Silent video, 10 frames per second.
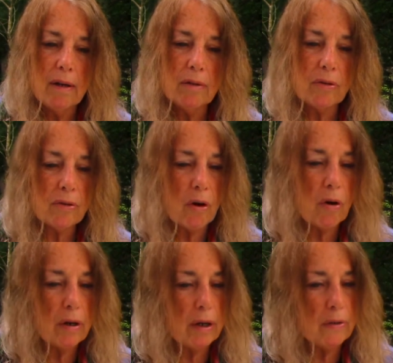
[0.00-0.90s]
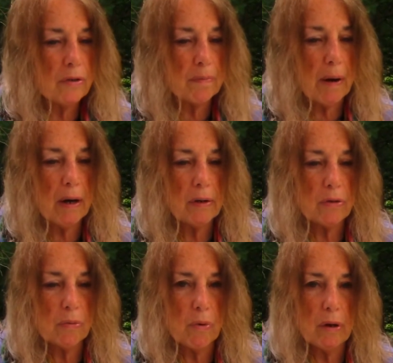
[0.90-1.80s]
This card
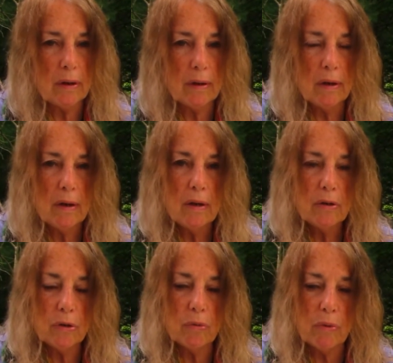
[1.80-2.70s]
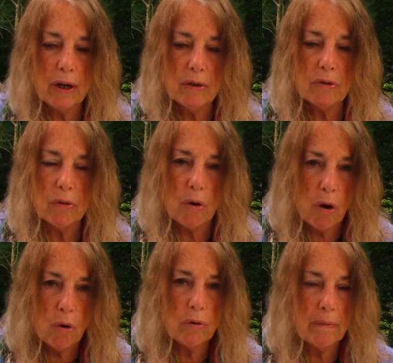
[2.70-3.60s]
inspires one to raise their
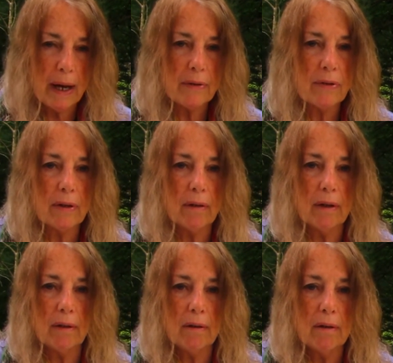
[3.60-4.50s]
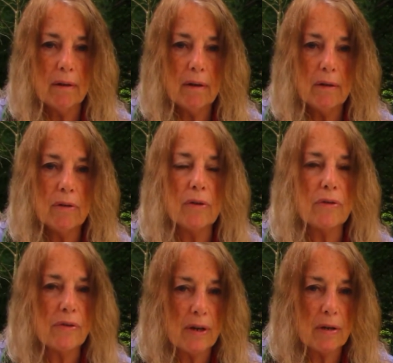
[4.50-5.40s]
own masculine to the
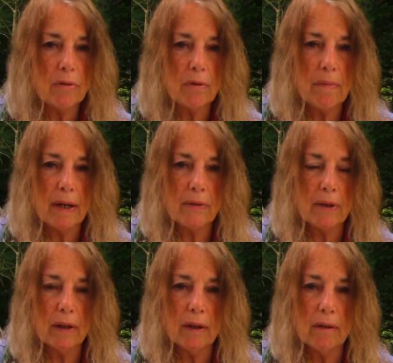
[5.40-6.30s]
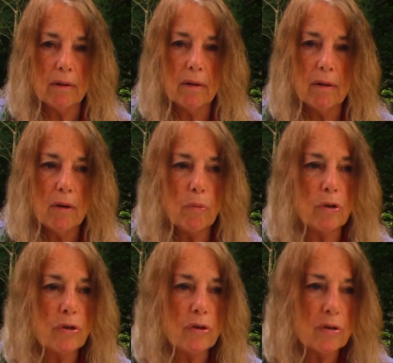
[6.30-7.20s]
sacred masculine,
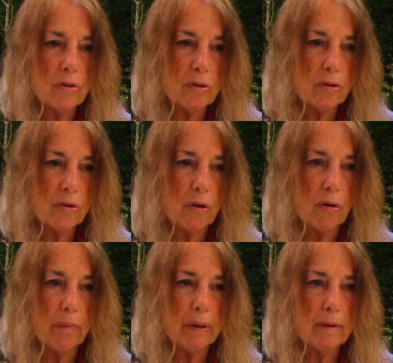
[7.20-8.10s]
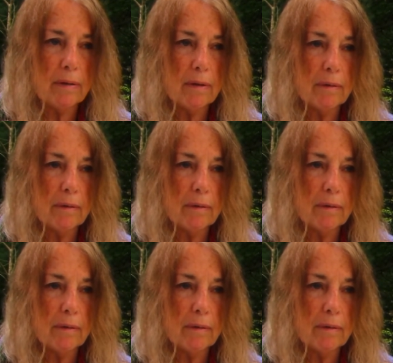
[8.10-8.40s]
which is discernment,